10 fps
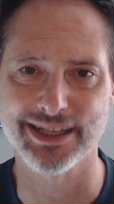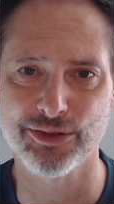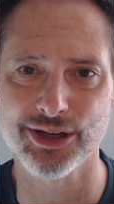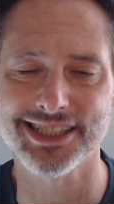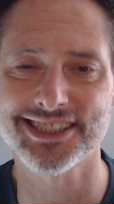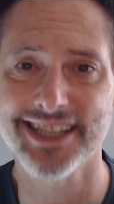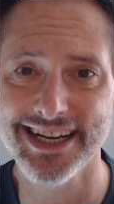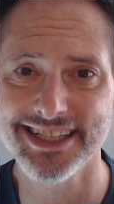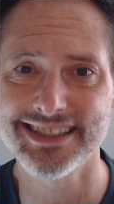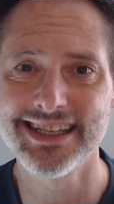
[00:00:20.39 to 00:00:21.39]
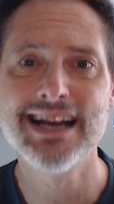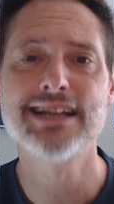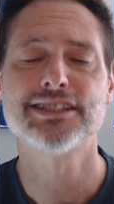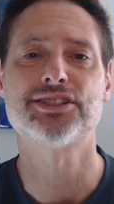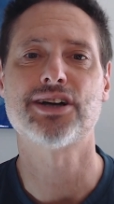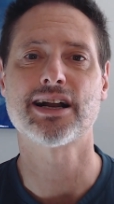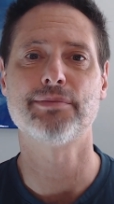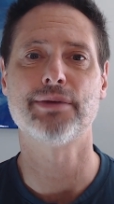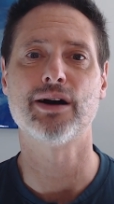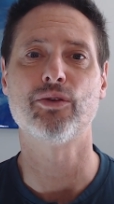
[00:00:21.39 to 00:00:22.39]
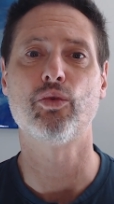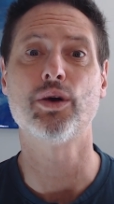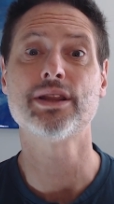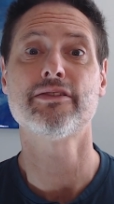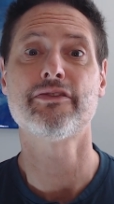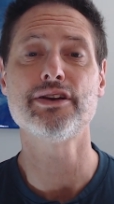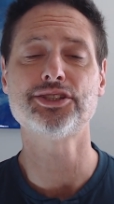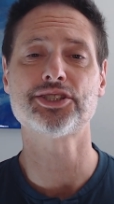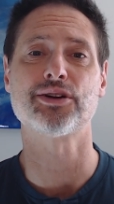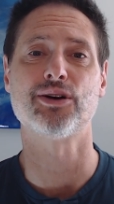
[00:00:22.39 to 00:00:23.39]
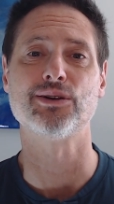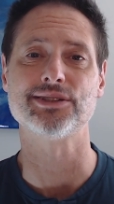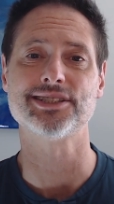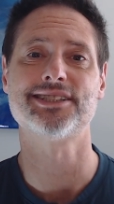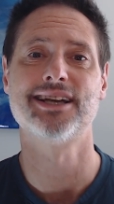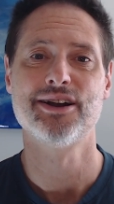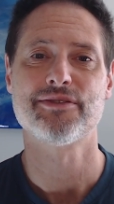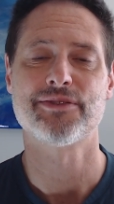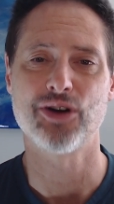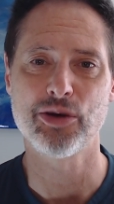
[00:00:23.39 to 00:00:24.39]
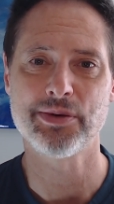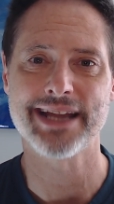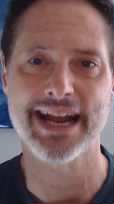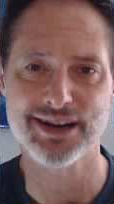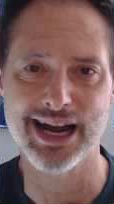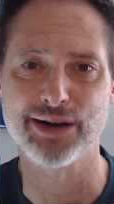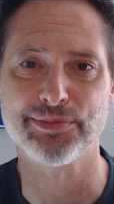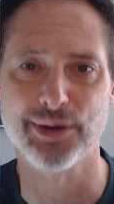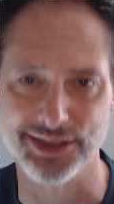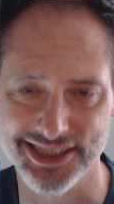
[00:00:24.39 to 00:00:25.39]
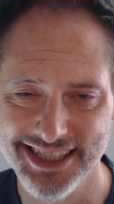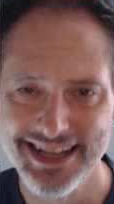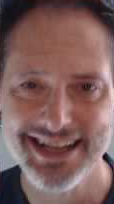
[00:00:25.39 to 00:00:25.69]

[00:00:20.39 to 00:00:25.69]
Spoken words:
and we're excited to talk about what the future holds for Open Air Outpost.